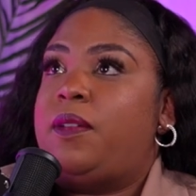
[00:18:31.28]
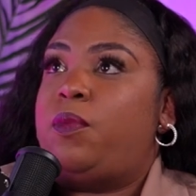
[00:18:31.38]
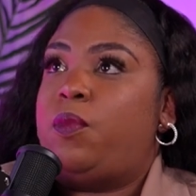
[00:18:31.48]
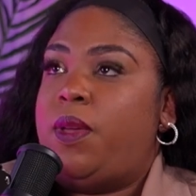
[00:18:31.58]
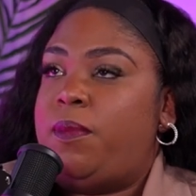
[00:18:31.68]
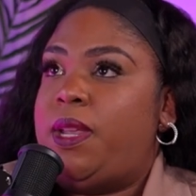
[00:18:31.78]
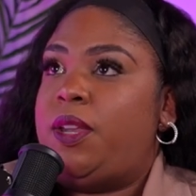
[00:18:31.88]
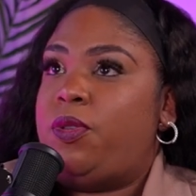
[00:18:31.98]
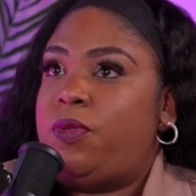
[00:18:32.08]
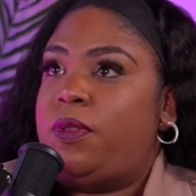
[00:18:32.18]

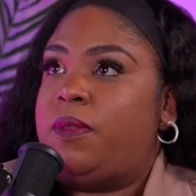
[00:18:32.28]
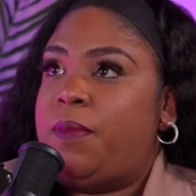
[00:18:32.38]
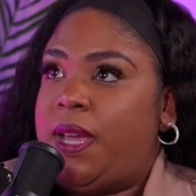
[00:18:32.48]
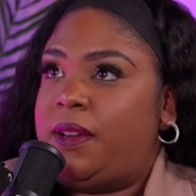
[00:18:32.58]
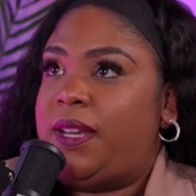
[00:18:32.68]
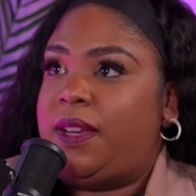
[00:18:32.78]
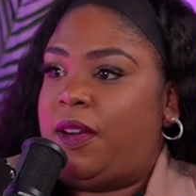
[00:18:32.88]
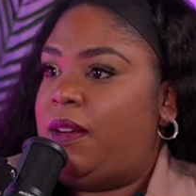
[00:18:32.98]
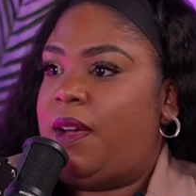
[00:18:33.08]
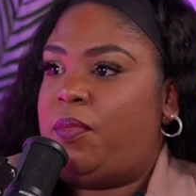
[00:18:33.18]
women who are married
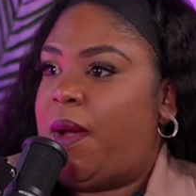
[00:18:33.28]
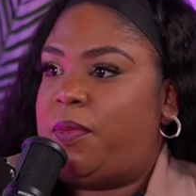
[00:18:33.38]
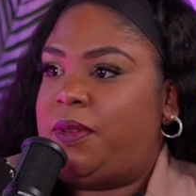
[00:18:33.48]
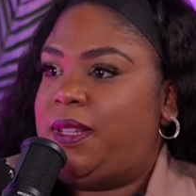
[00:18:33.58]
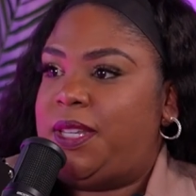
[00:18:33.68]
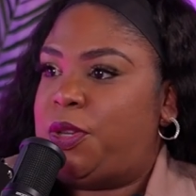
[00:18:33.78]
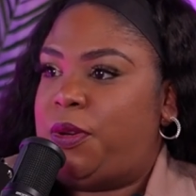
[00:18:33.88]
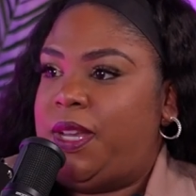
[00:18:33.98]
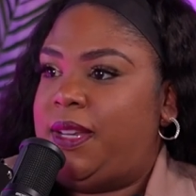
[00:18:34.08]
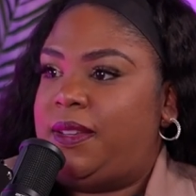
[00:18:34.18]
are not properly
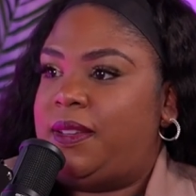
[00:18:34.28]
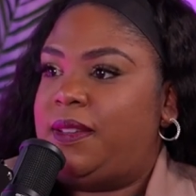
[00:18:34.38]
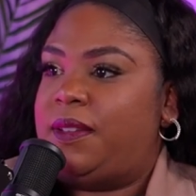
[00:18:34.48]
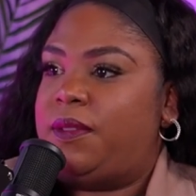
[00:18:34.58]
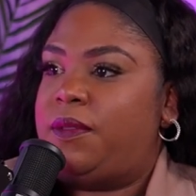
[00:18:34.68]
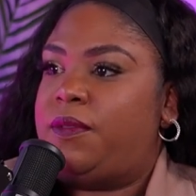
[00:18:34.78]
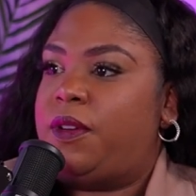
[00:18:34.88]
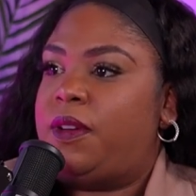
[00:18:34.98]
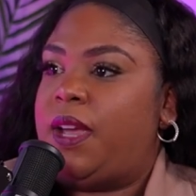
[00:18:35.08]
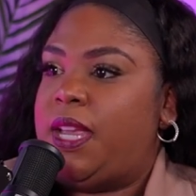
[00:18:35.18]
screened
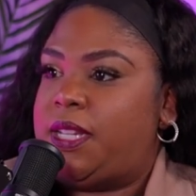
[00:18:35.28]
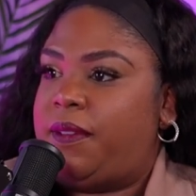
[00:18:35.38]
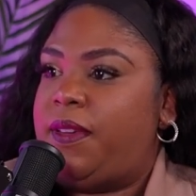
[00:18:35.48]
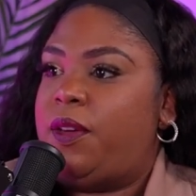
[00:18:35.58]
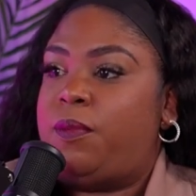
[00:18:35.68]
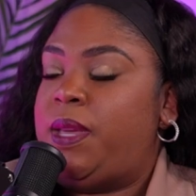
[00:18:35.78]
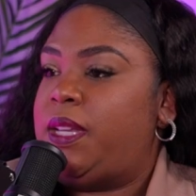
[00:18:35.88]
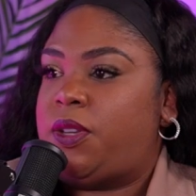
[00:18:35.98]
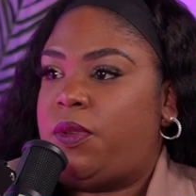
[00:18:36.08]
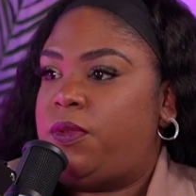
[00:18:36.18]
for HIV, or
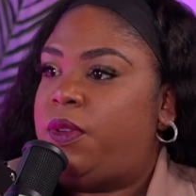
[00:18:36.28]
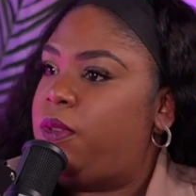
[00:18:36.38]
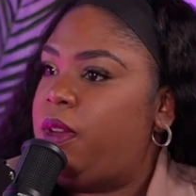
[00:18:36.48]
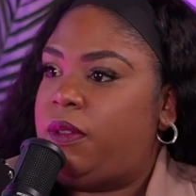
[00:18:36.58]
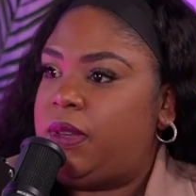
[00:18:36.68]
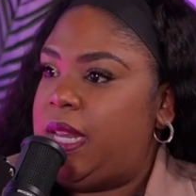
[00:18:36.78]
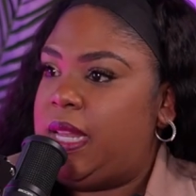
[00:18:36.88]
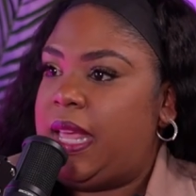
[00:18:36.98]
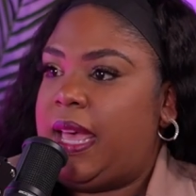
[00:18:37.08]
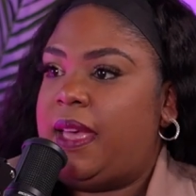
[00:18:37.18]
being told, no, you don't
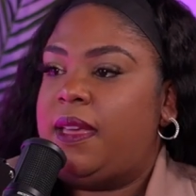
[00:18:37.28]
need that.